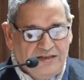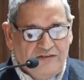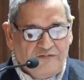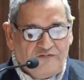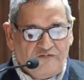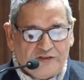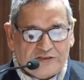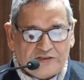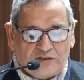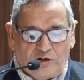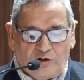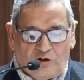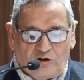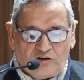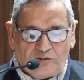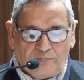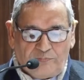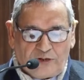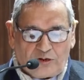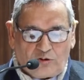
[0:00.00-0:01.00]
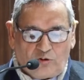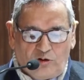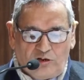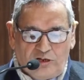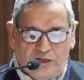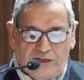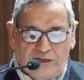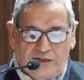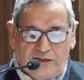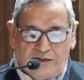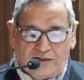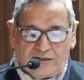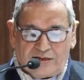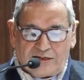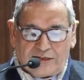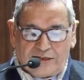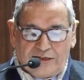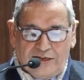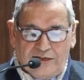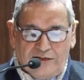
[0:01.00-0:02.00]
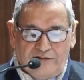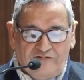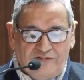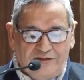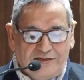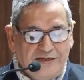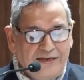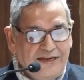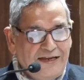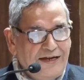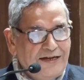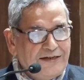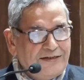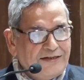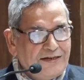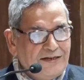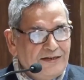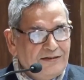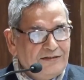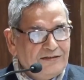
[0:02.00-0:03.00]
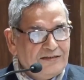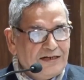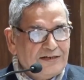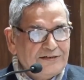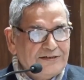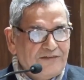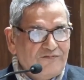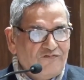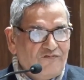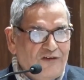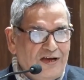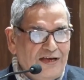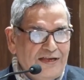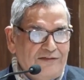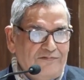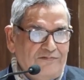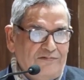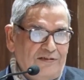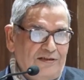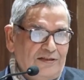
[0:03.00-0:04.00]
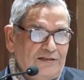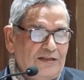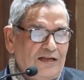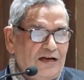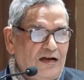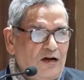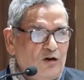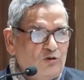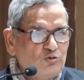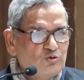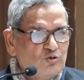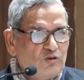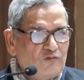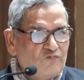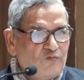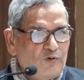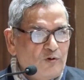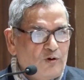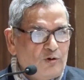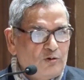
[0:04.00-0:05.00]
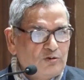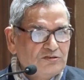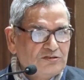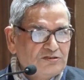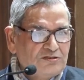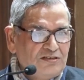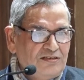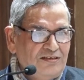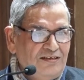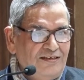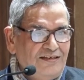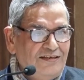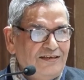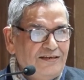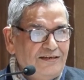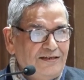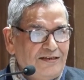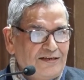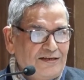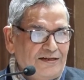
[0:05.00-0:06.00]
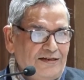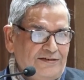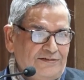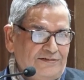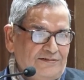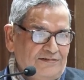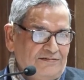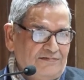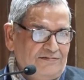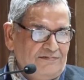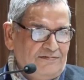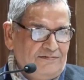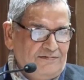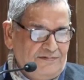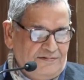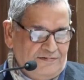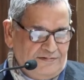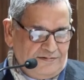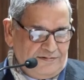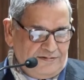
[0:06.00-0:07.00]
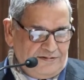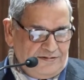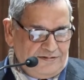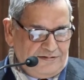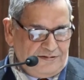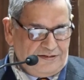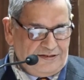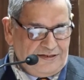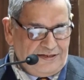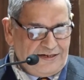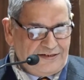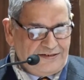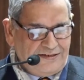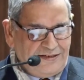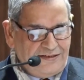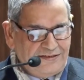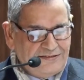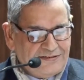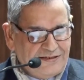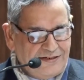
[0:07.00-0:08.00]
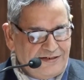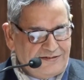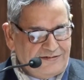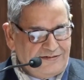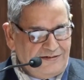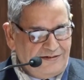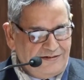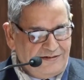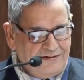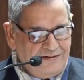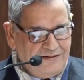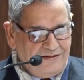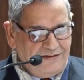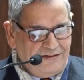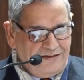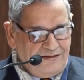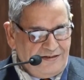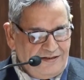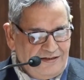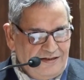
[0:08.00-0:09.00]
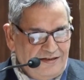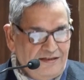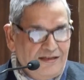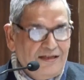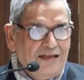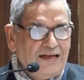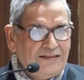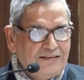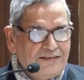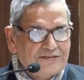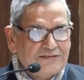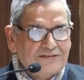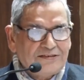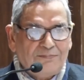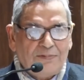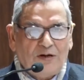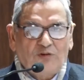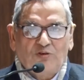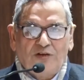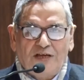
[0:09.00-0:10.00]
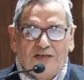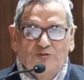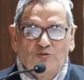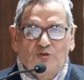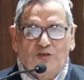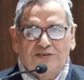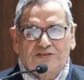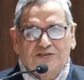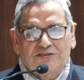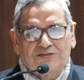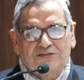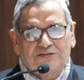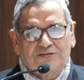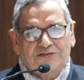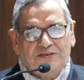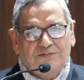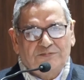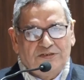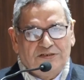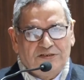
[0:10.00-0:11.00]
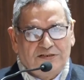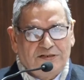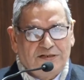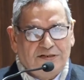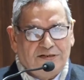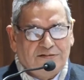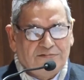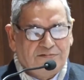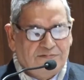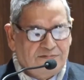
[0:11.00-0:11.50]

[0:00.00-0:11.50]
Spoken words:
which Lord Macaulay gave in 1835 in the House of Lords in England. And he said, and this is about education system in India,